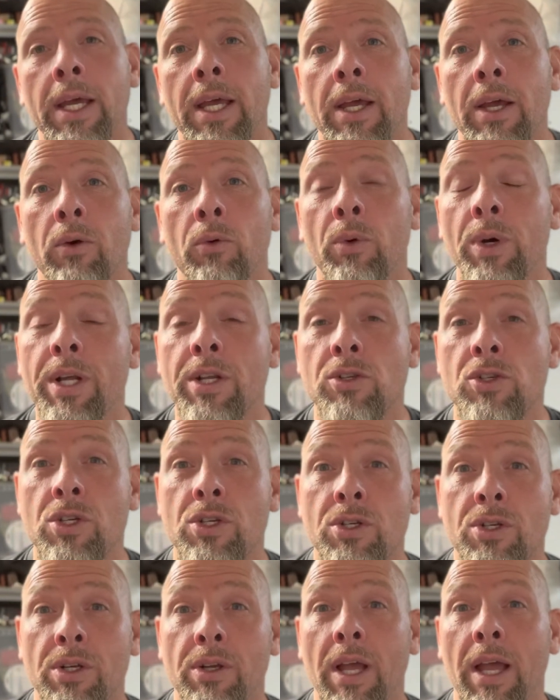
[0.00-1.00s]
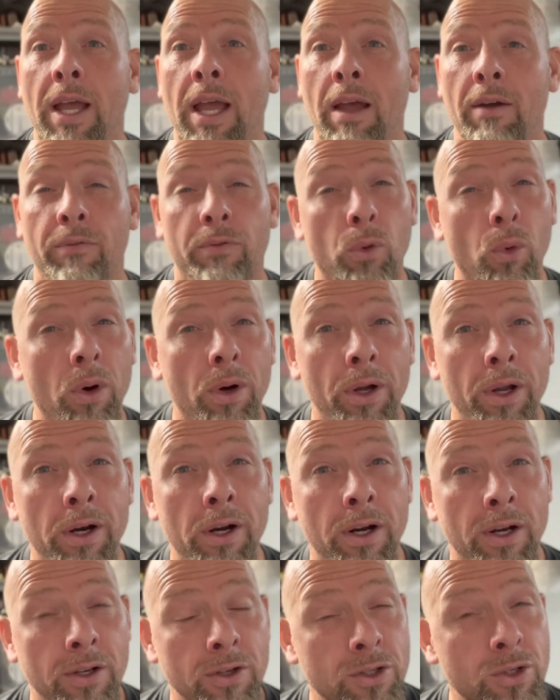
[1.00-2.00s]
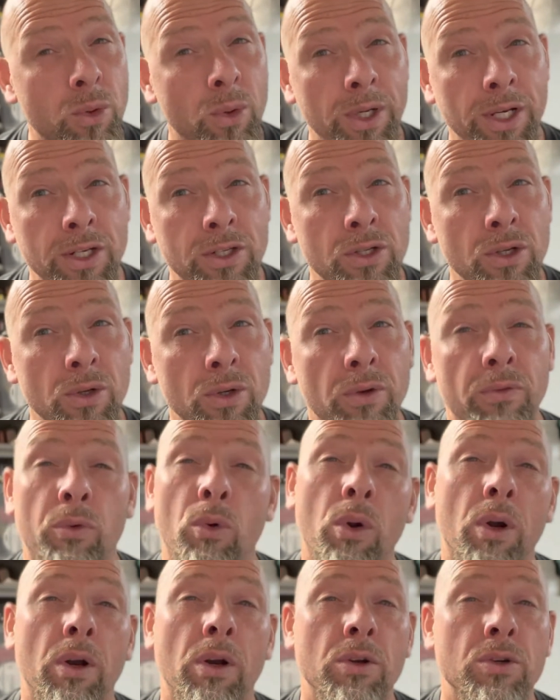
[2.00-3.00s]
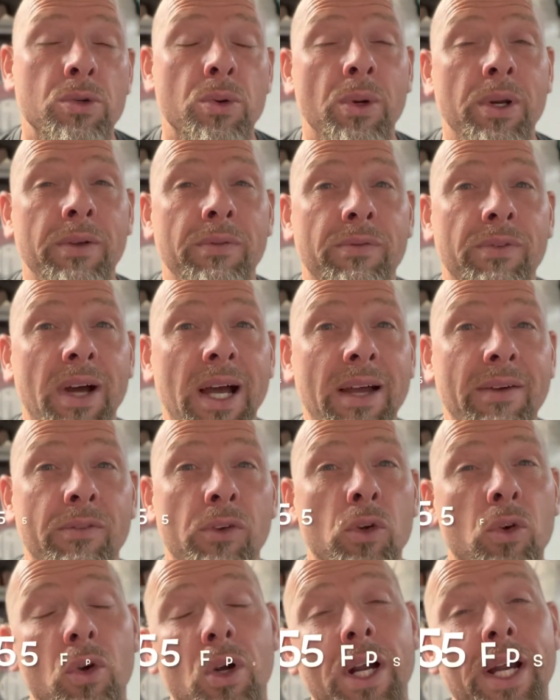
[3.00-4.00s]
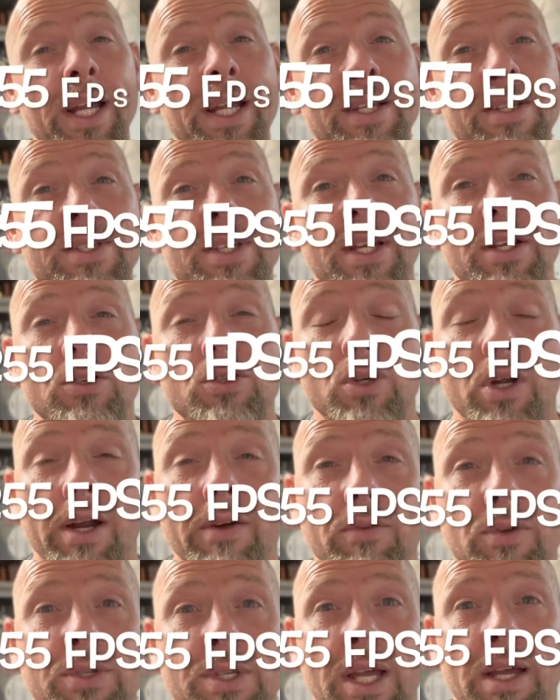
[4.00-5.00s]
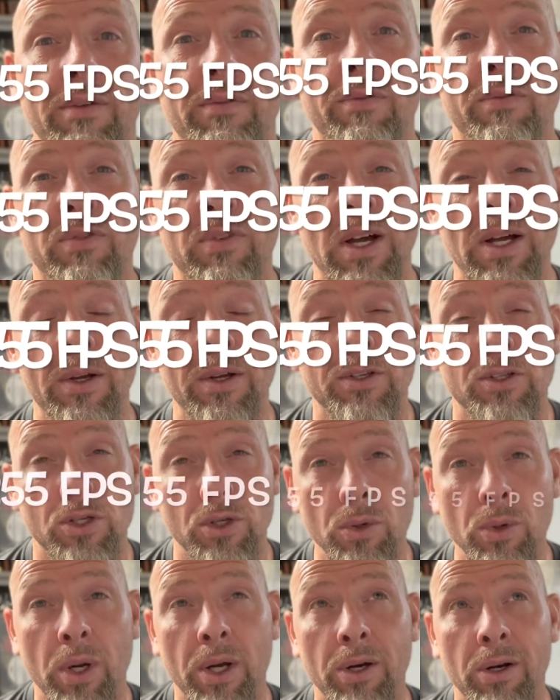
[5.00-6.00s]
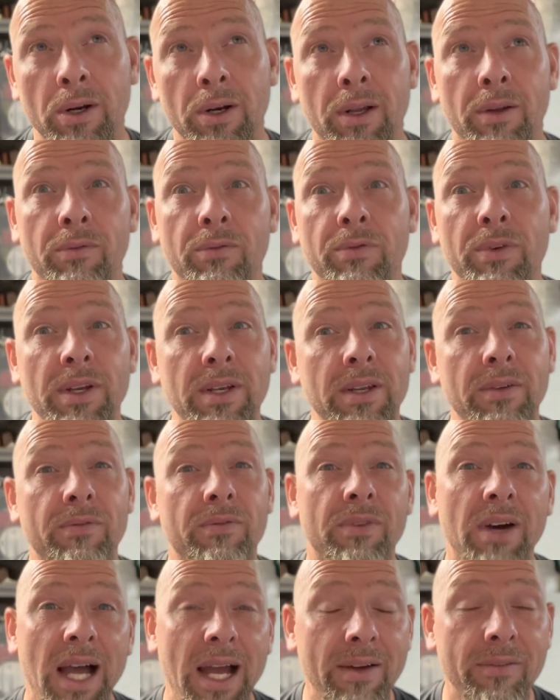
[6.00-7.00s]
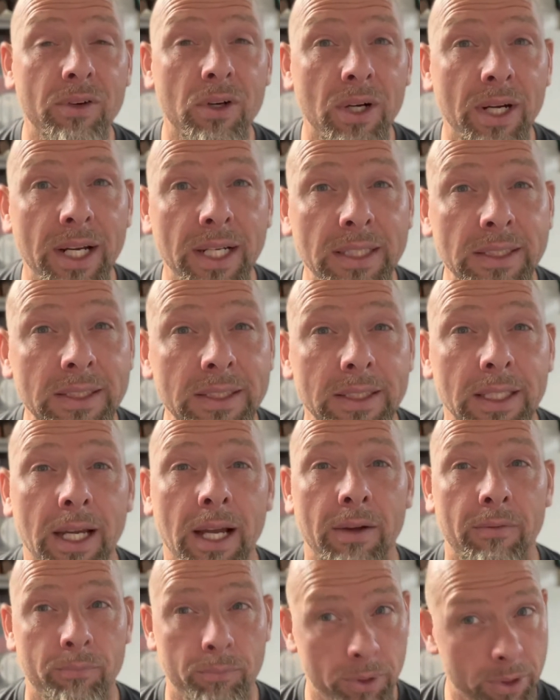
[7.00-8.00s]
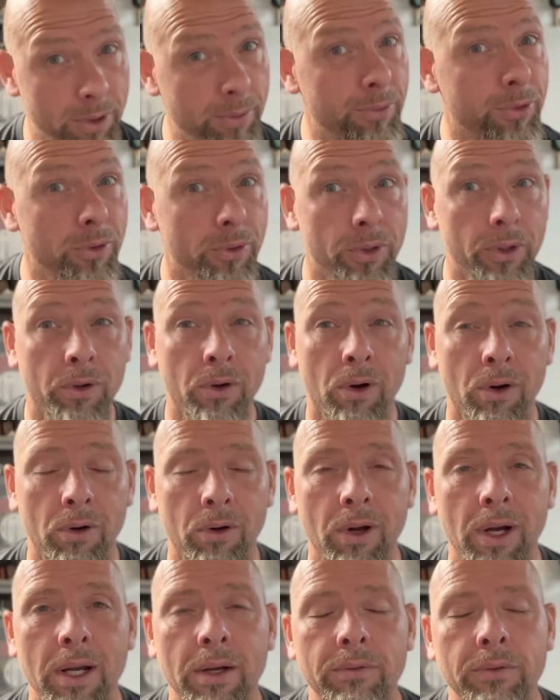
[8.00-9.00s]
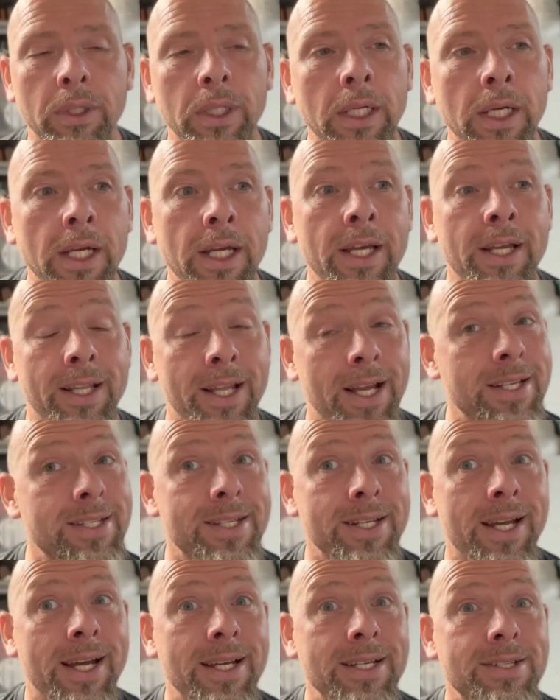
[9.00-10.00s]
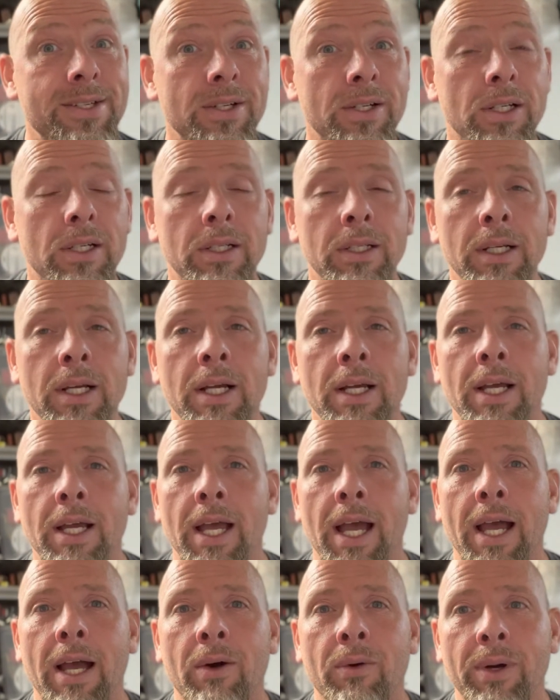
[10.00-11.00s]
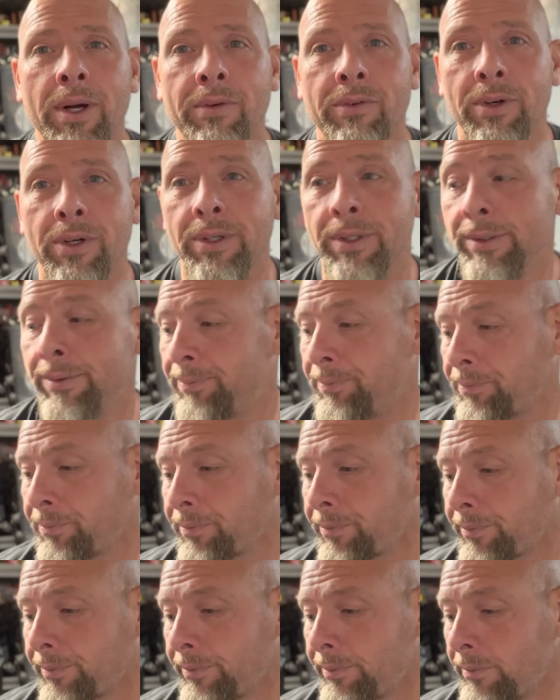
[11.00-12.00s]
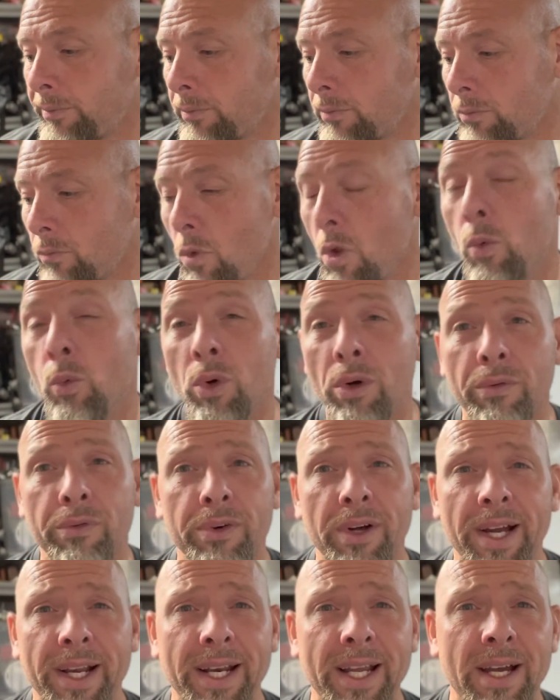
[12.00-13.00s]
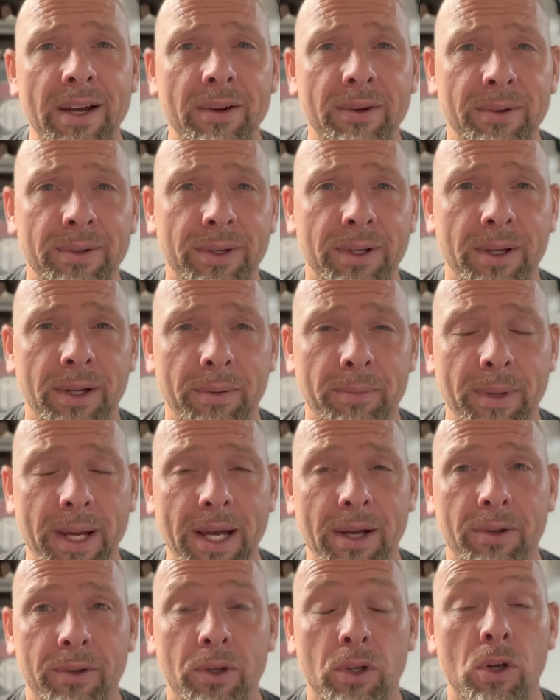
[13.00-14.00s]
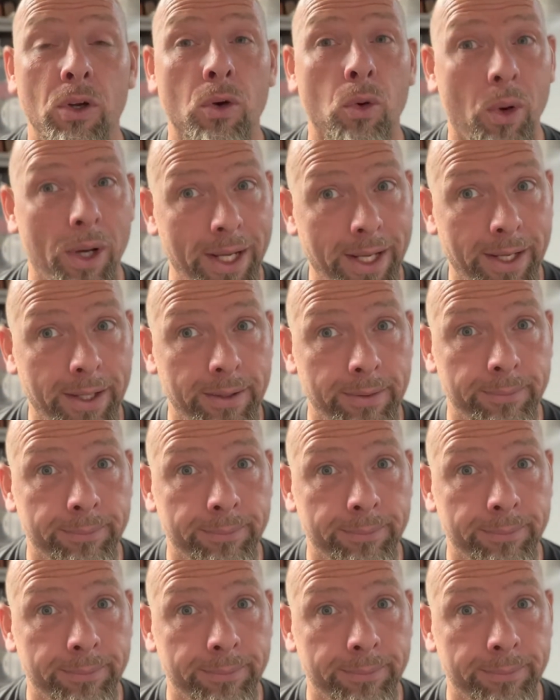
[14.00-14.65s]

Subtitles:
which at 422 to 425 grains, it travels at 255 grains. I've put them through the chronograph. That's nice and all. However, we'll find out about quiet.